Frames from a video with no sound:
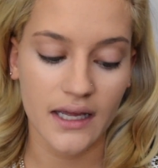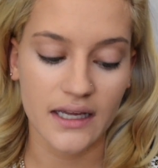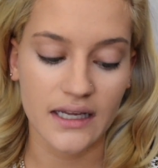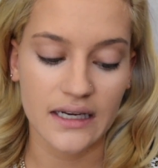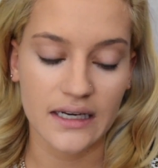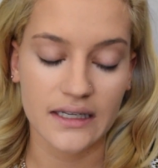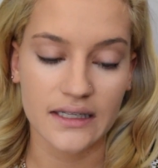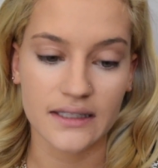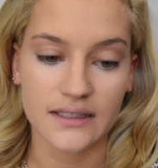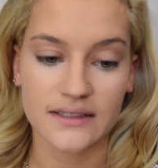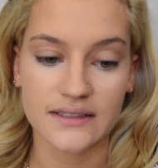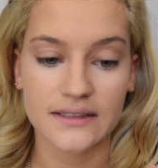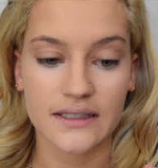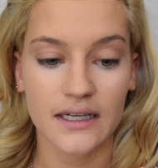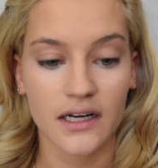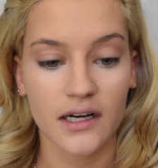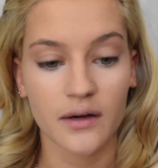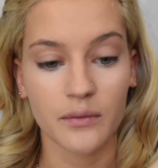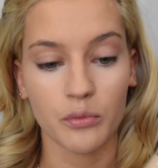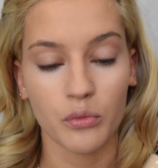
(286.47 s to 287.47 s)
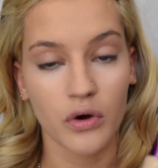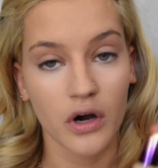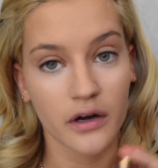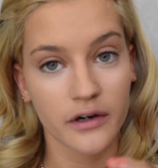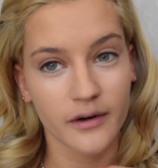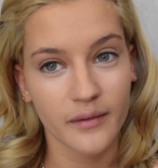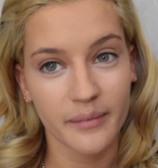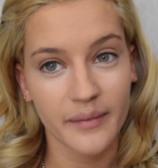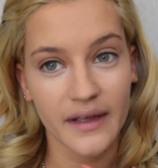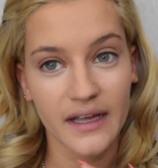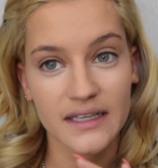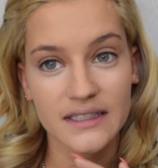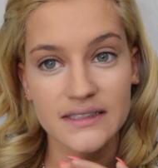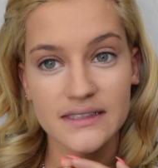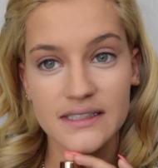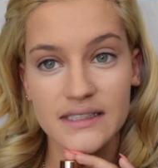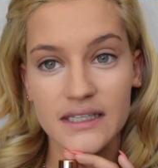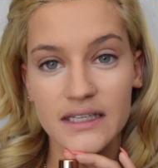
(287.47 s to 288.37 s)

It is water-based.